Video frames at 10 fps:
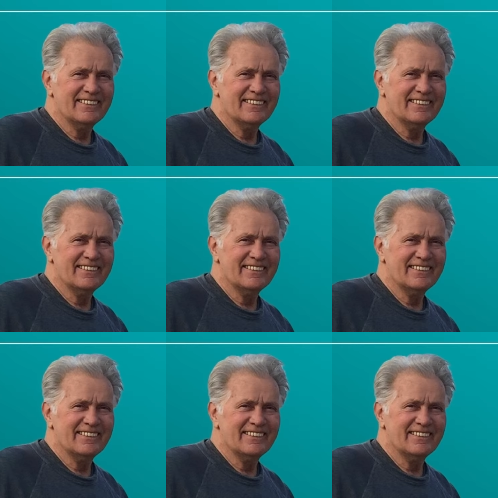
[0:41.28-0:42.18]

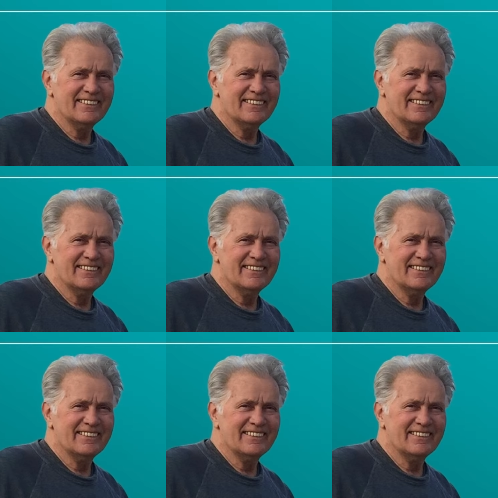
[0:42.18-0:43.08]

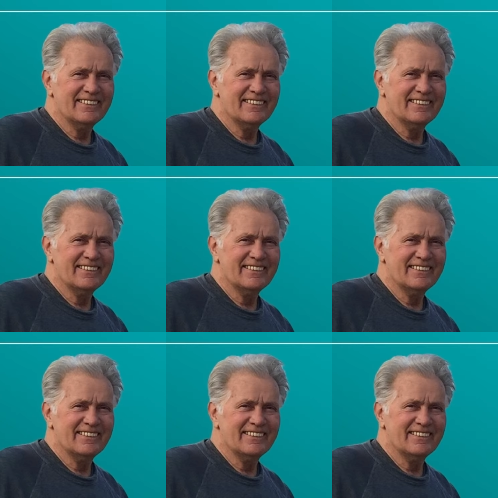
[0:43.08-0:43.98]

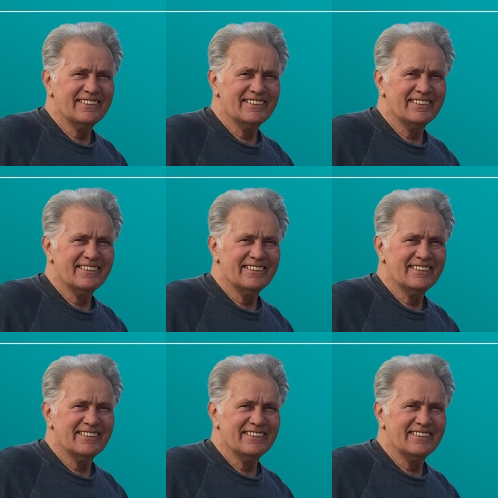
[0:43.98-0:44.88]

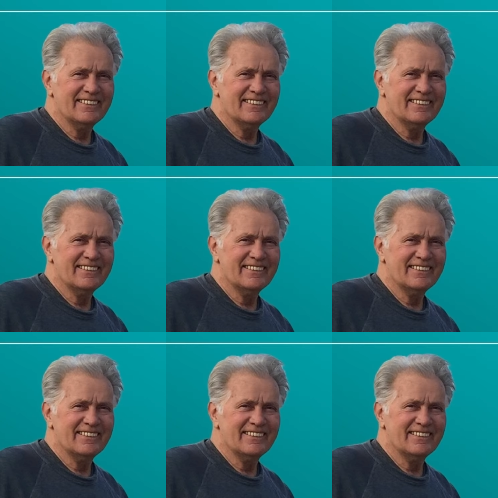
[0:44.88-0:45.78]

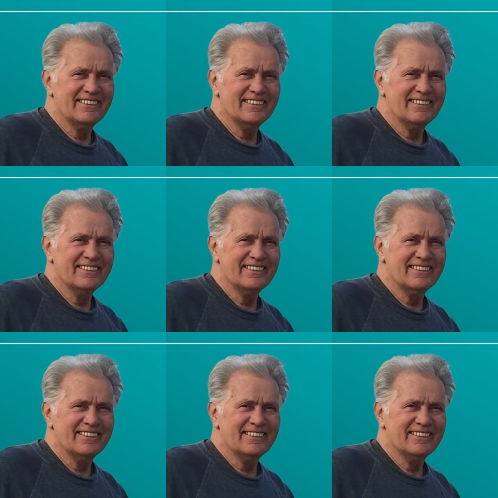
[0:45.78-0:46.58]
[no speech]